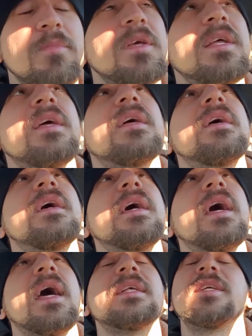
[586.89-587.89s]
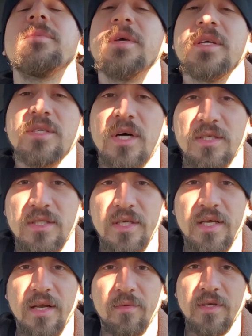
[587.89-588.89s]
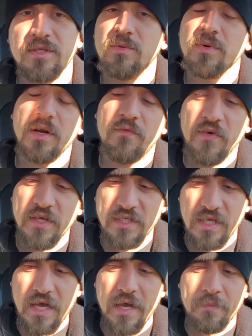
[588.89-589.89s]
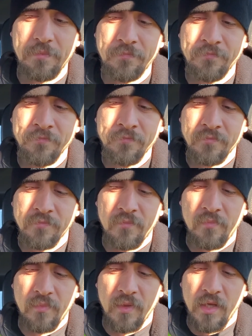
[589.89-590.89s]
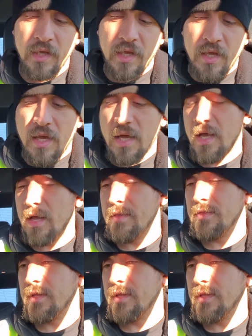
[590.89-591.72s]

be an exhaust leak anyway. So we're going to fix that. And